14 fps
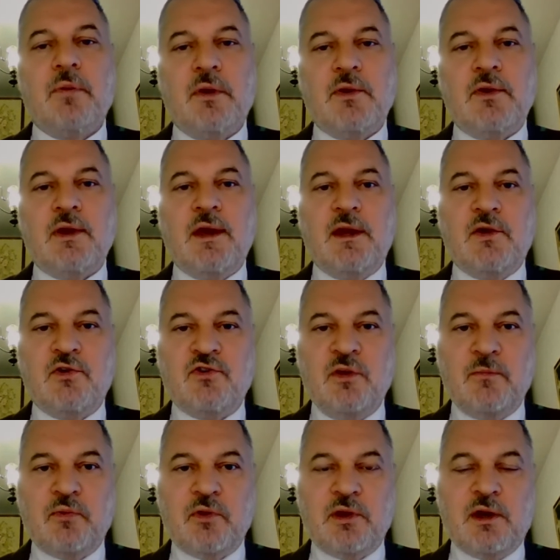But energy
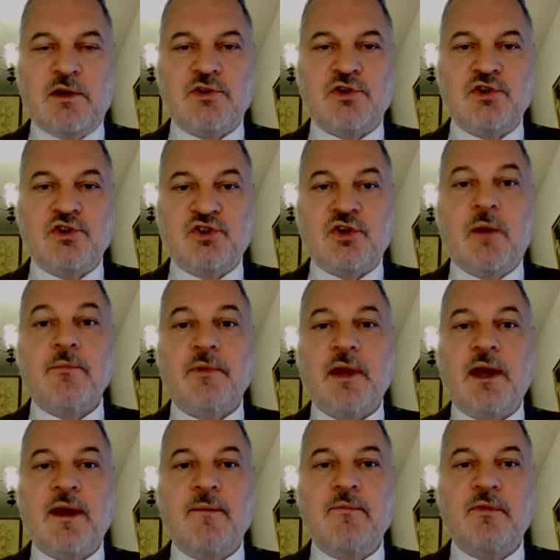production,
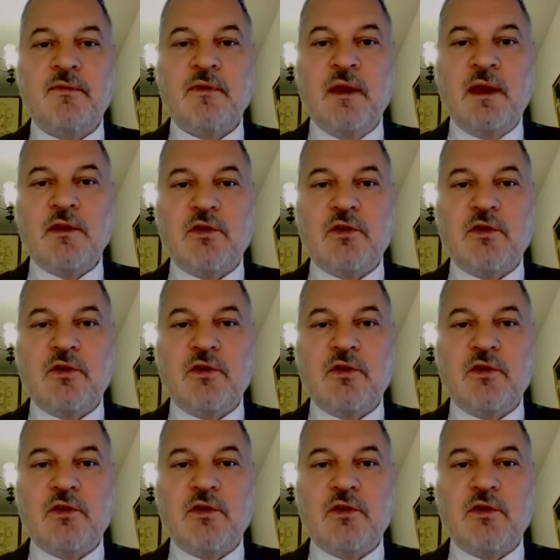sometimes